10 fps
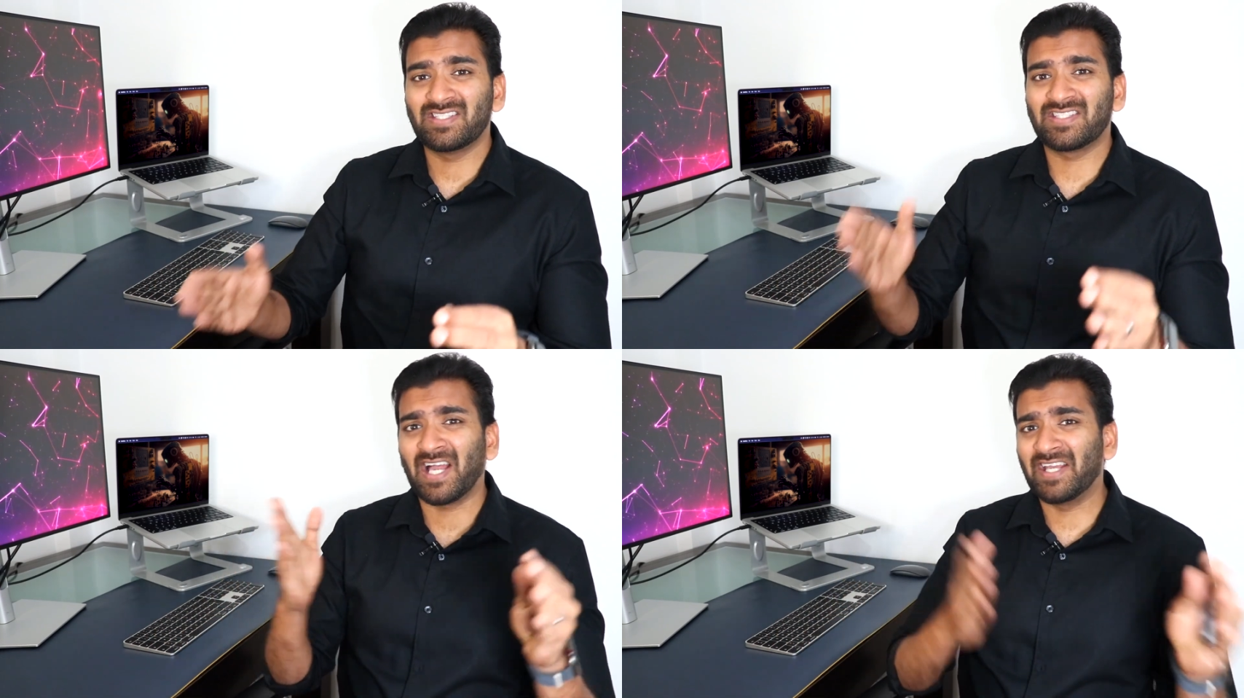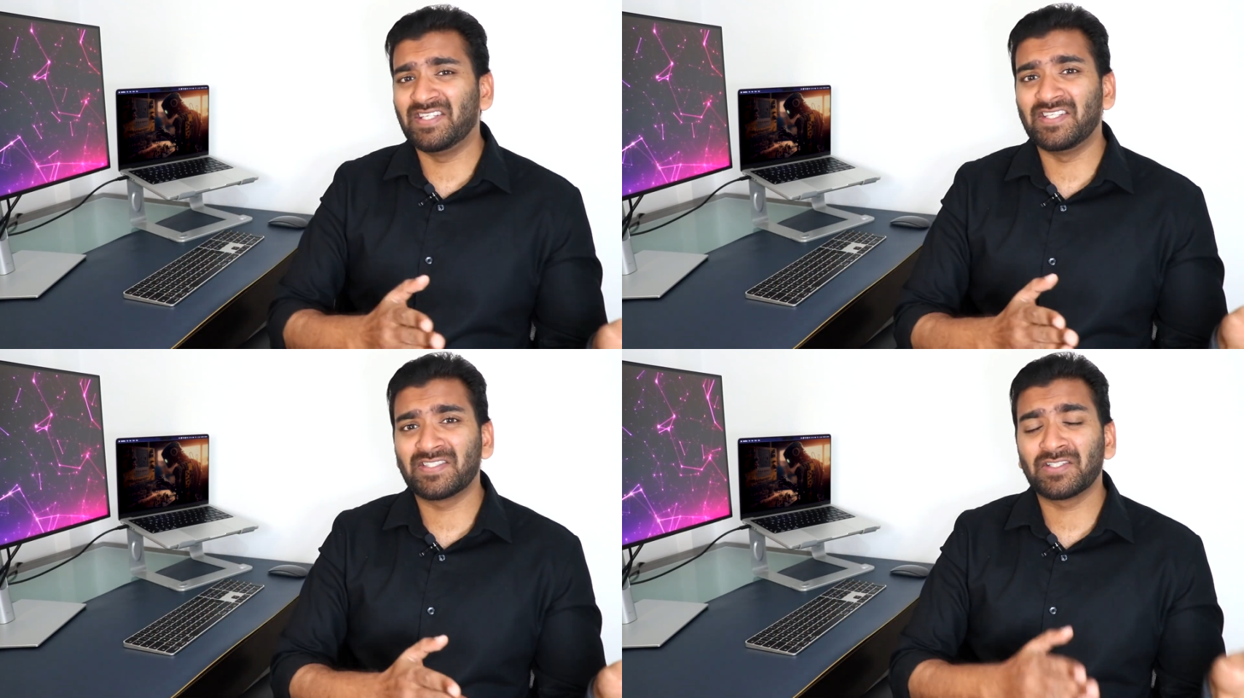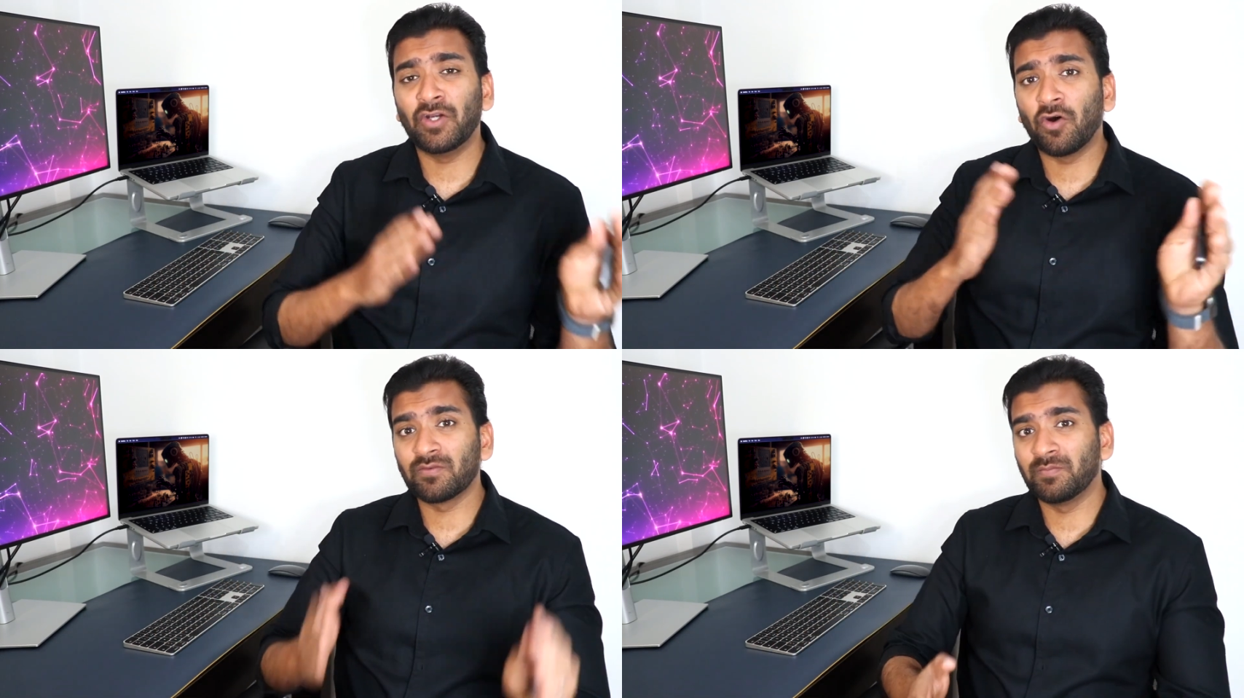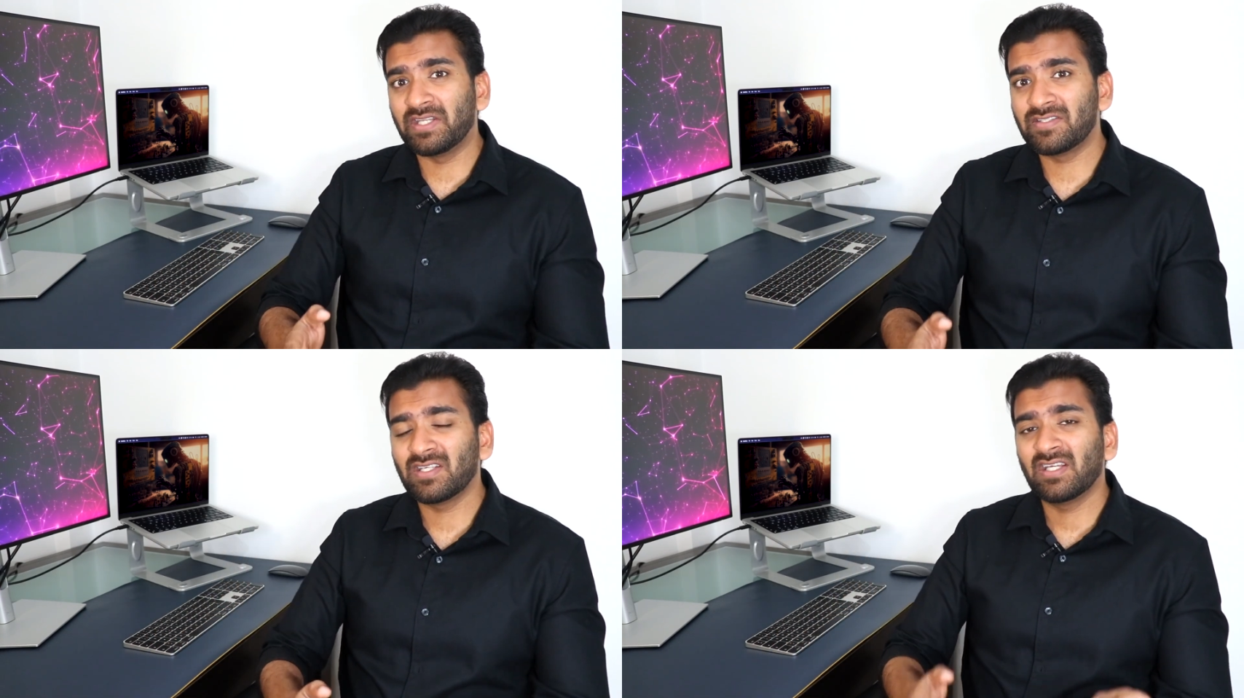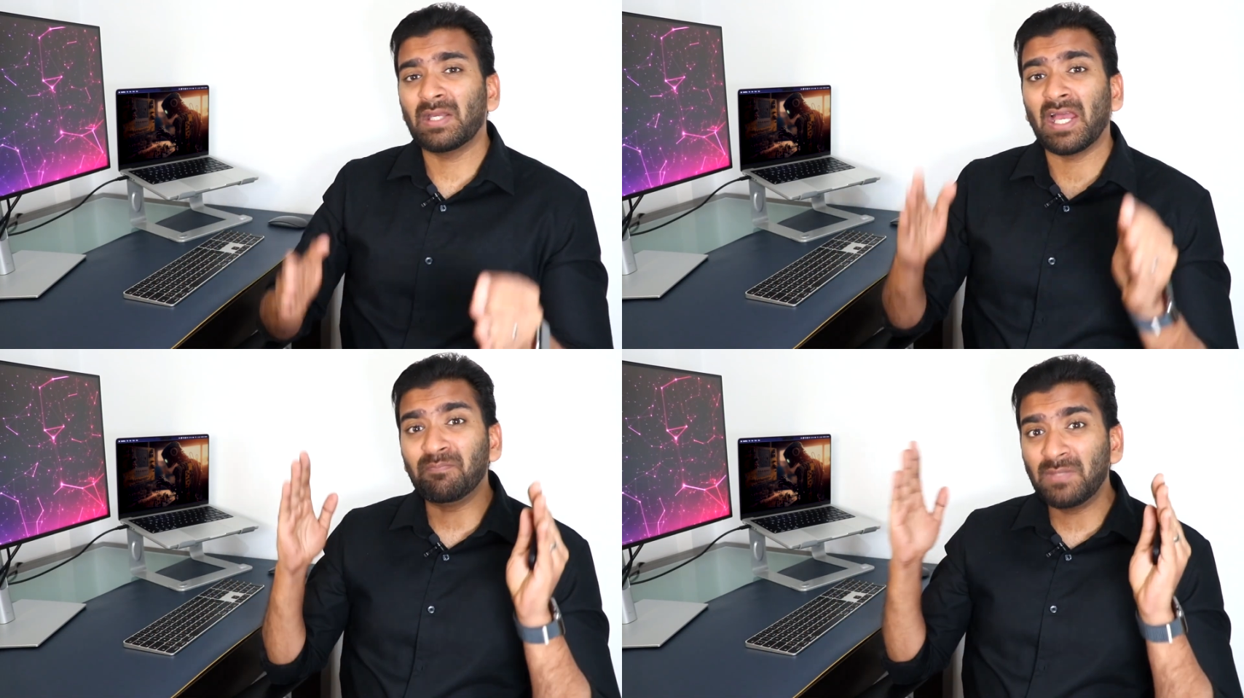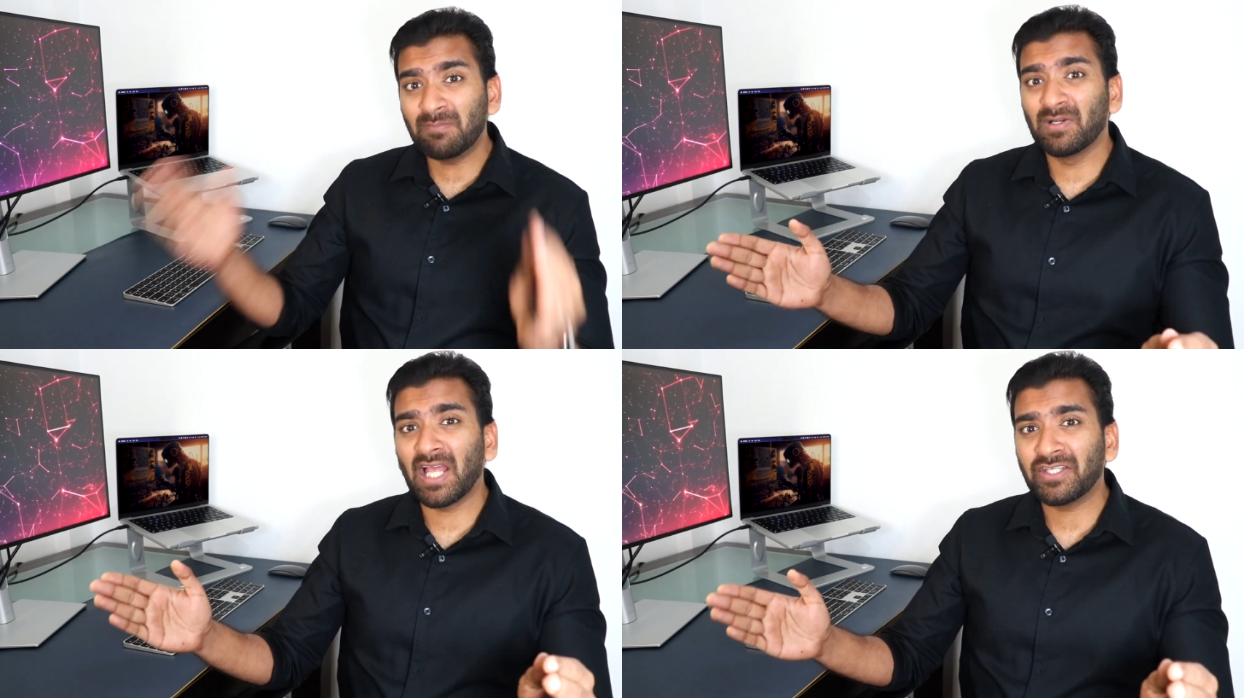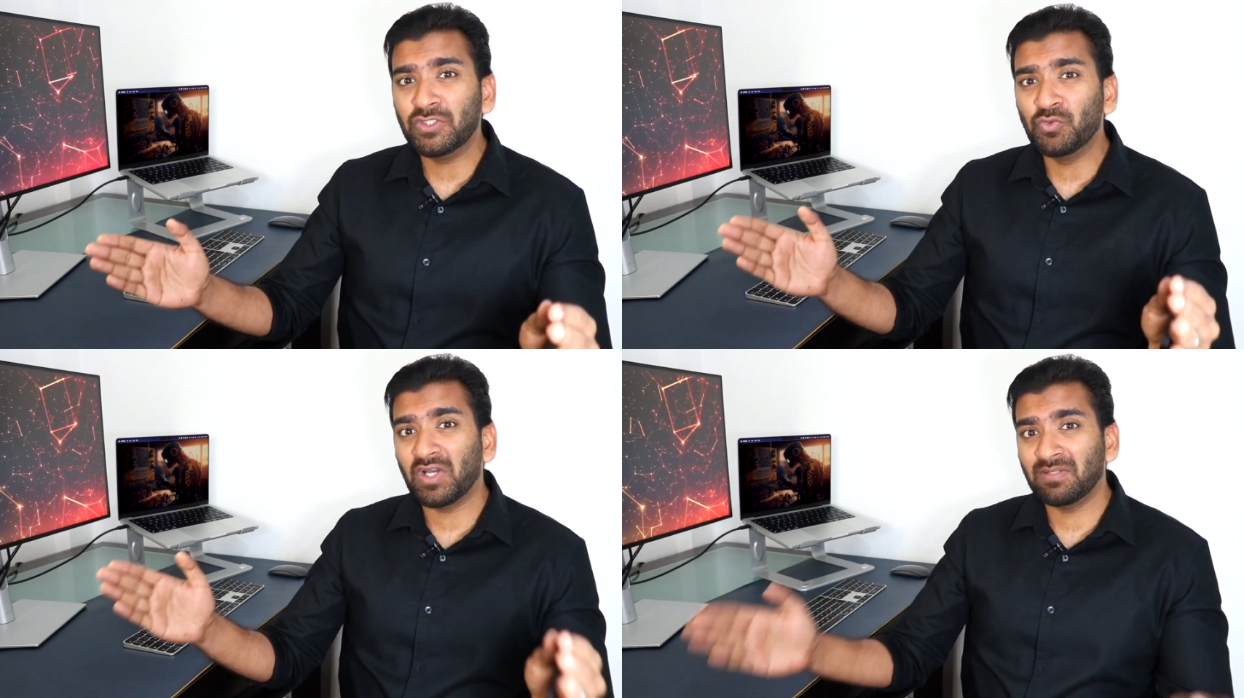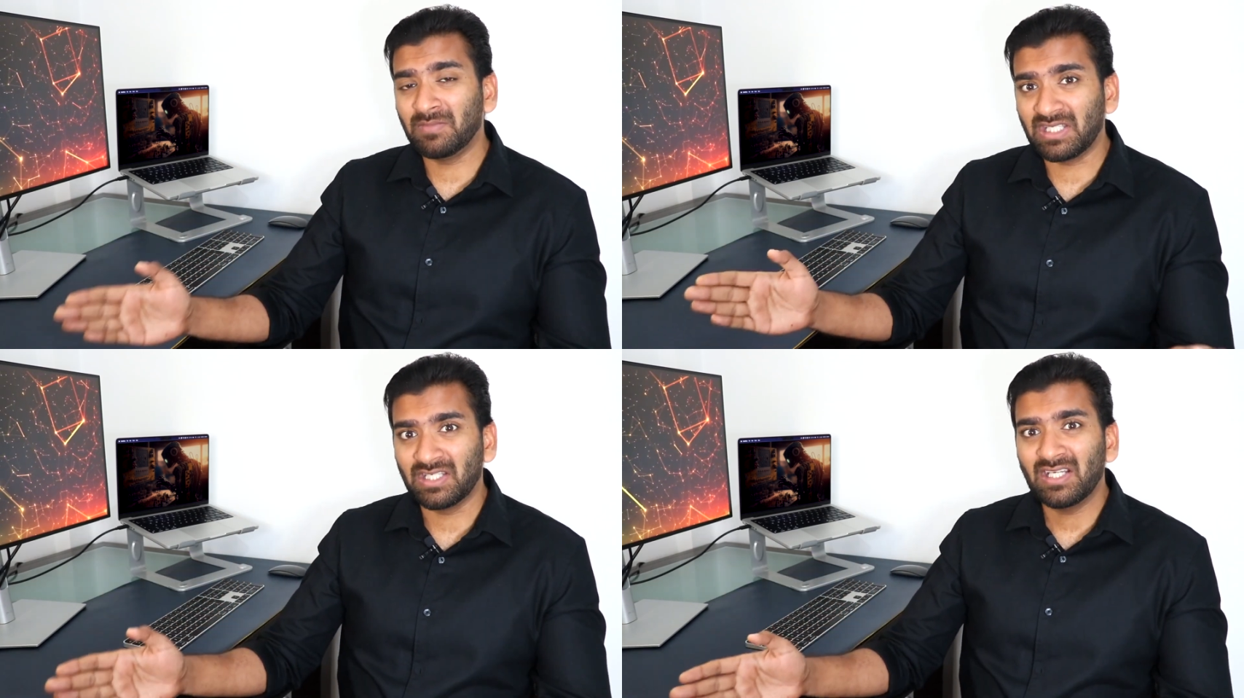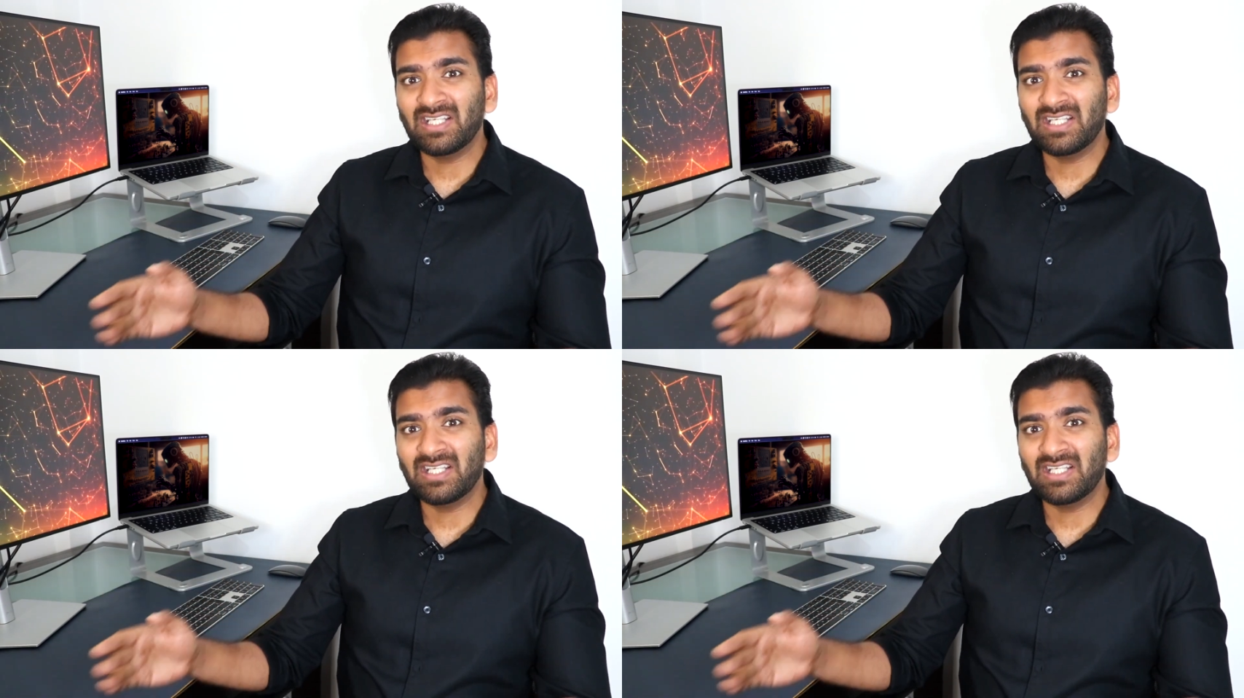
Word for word: scientists, governments, and people like you and me,